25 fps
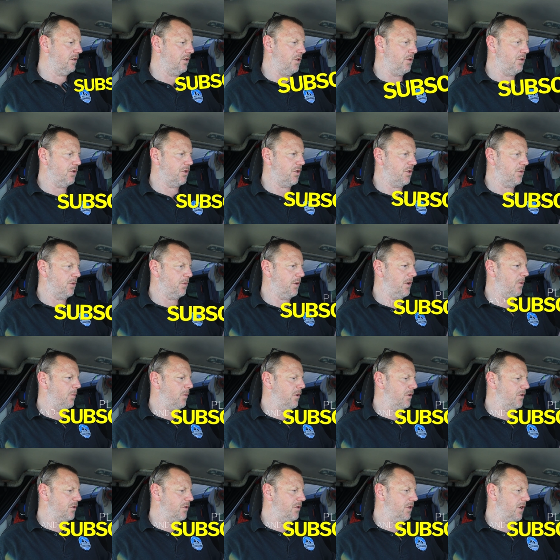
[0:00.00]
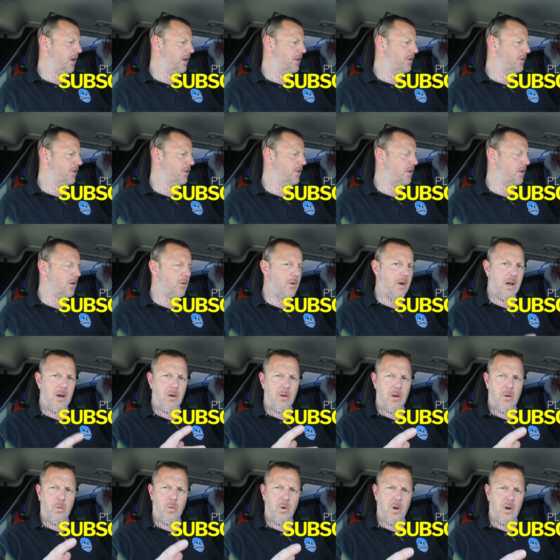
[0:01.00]
used to it, once you get to know
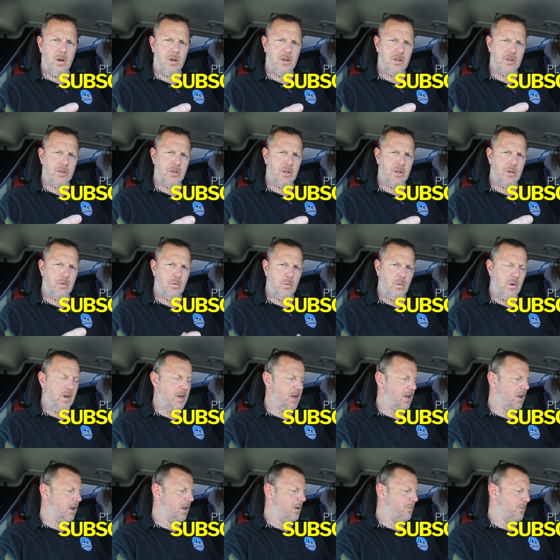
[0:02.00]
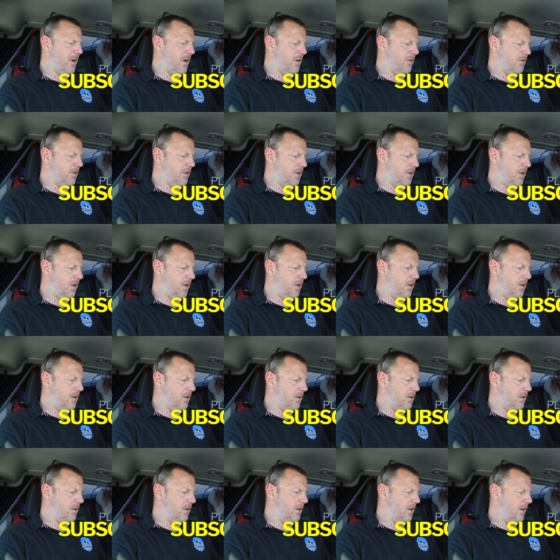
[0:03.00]
how it works and where you're going to mount it in
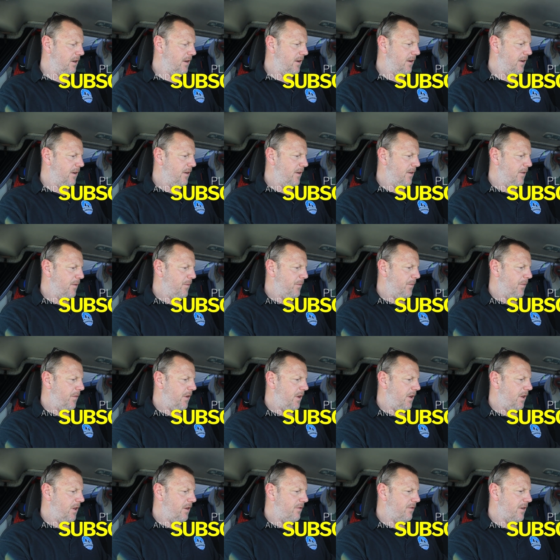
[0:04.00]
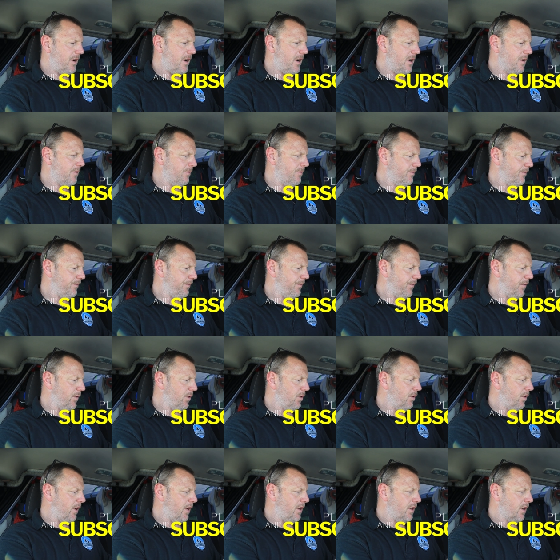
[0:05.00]
the van
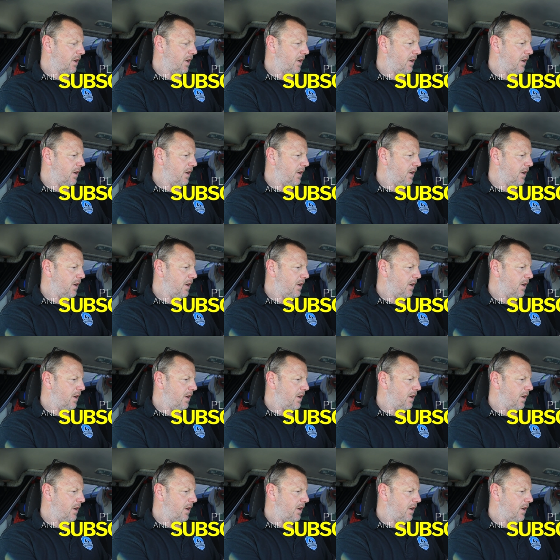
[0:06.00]
or in the